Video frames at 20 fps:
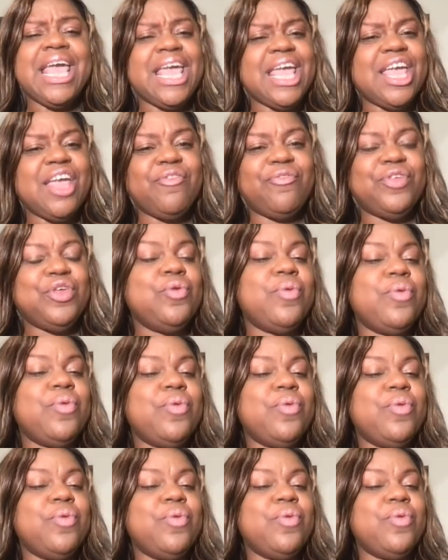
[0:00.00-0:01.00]
If you
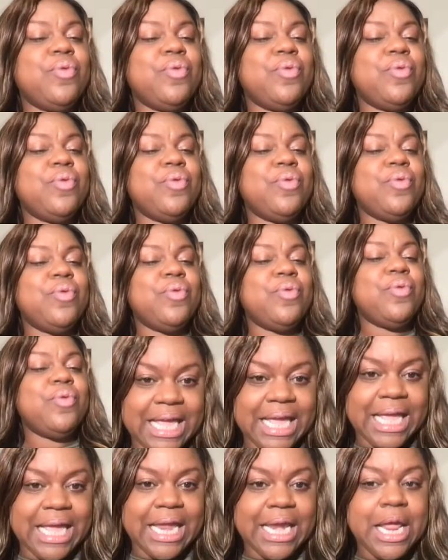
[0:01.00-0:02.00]
have just tuned
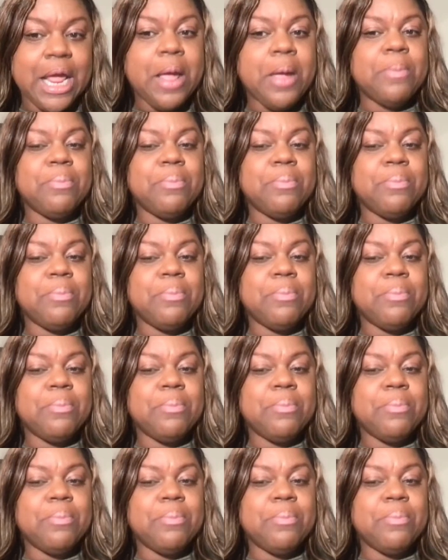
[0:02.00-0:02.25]
in,